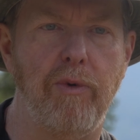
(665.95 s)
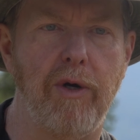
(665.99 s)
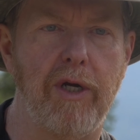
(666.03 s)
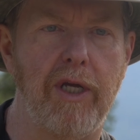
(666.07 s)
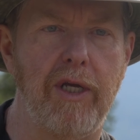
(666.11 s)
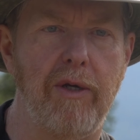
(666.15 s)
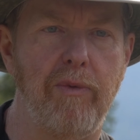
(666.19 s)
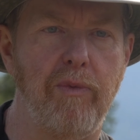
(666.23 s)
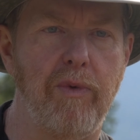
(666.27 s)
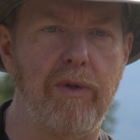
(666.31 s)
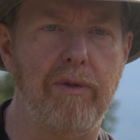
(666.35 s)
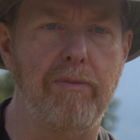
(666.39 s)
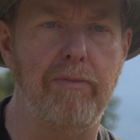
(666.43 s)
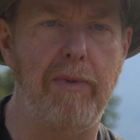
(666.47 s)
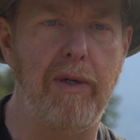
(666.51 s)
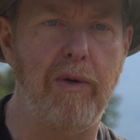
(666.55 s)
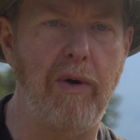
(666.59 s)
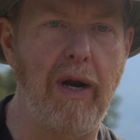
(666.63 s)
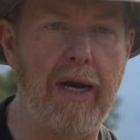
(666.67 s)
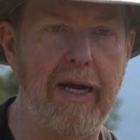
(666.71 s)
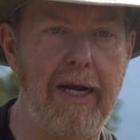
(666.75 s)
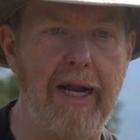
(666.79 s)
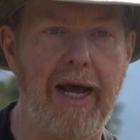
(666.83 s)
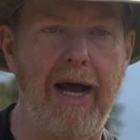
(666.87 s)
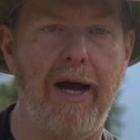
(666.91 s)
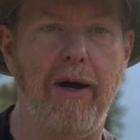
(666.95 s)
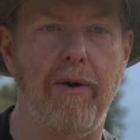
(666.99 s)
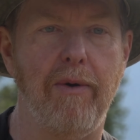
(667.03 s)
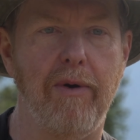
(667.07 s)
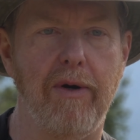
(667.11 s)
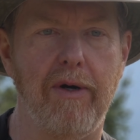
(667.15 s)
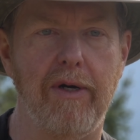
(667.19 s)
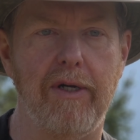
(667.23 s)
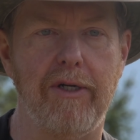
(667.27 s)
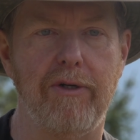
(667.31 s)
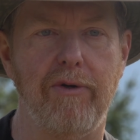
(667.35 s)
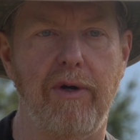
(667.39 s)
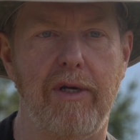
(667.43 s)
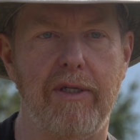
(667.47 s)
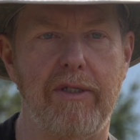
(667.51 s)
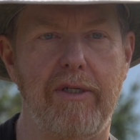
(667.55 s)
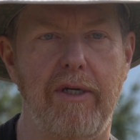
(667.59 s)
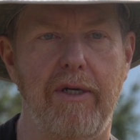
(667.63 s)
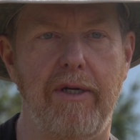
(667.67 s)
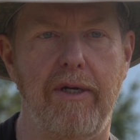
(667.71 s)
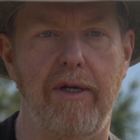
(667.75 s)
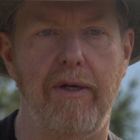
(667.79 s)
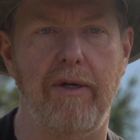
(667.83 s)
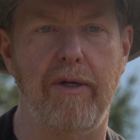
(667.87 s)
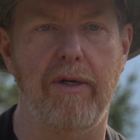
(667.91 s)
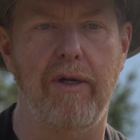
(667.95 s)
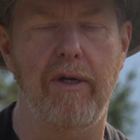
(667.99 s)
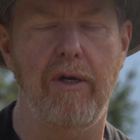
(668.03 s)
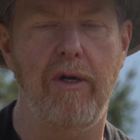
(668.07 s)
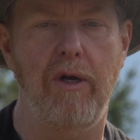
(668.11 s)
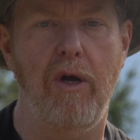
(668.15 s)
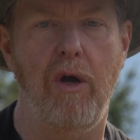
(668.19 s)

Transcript: working with me right now are interested in